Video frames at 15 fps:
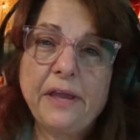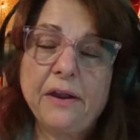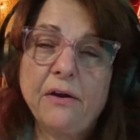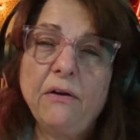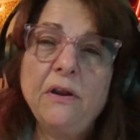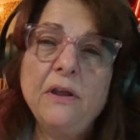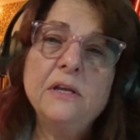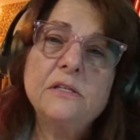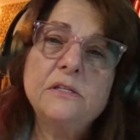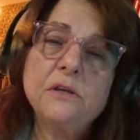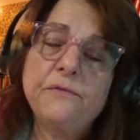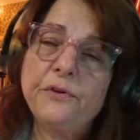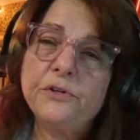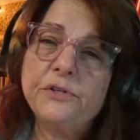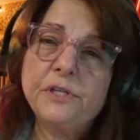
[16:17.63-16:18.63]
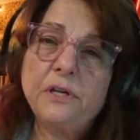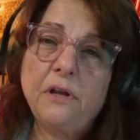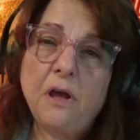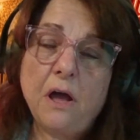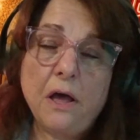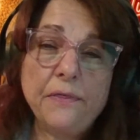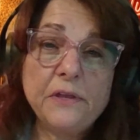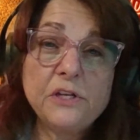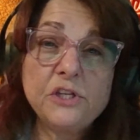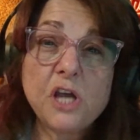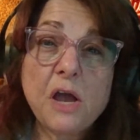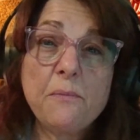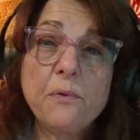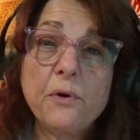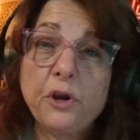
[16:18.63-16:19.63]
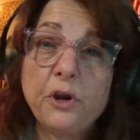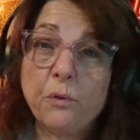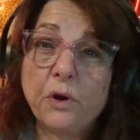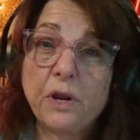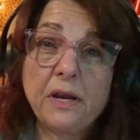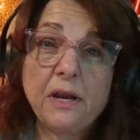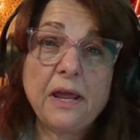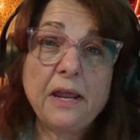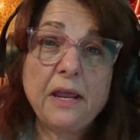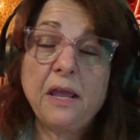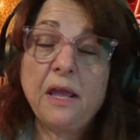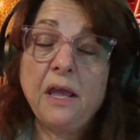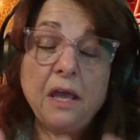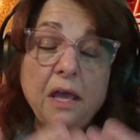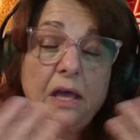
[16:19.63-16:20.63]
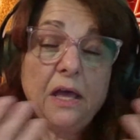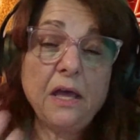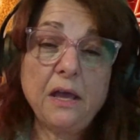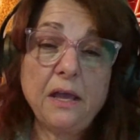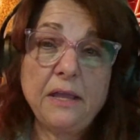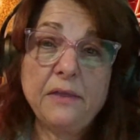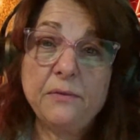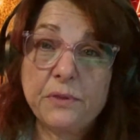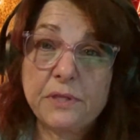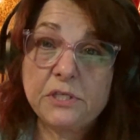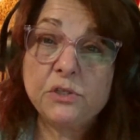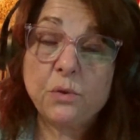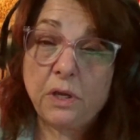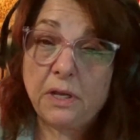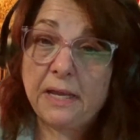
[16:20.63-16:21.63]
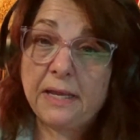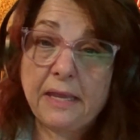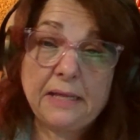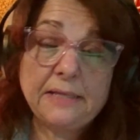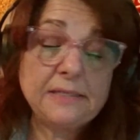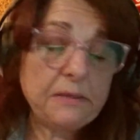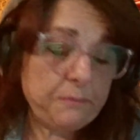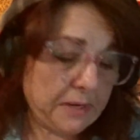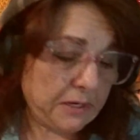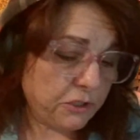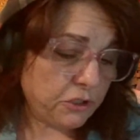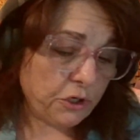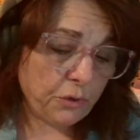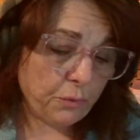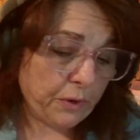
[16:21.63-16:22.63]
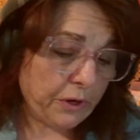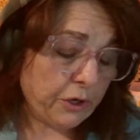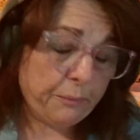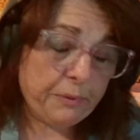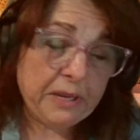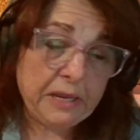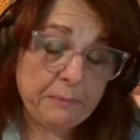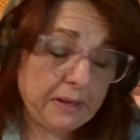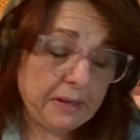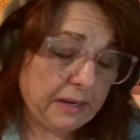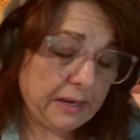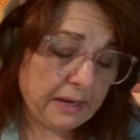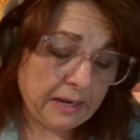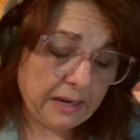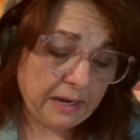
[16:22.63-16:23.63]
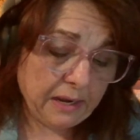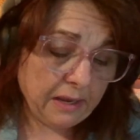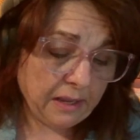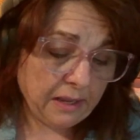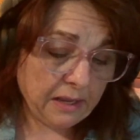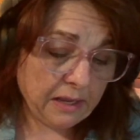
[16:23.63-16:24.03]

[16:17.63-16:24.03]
So if you're still on the job where you're working with the soil, like Kelly said, make sure you wear your PPE.